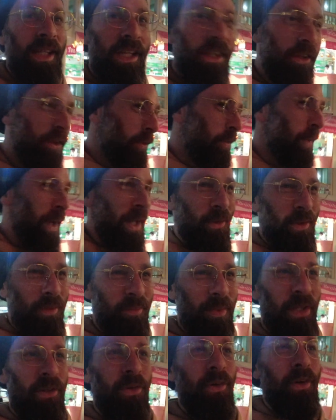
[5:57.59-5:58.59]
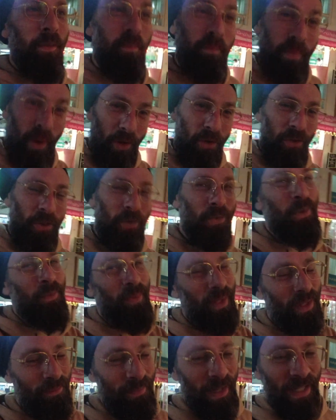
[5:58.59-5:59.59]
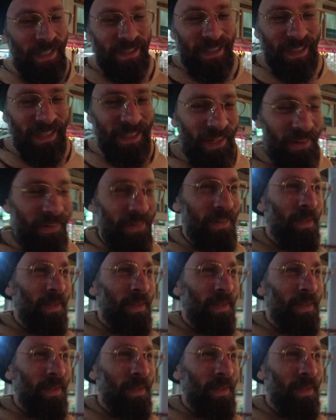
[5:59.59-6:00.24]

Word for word: Either way would be cool. Both would be amazing though.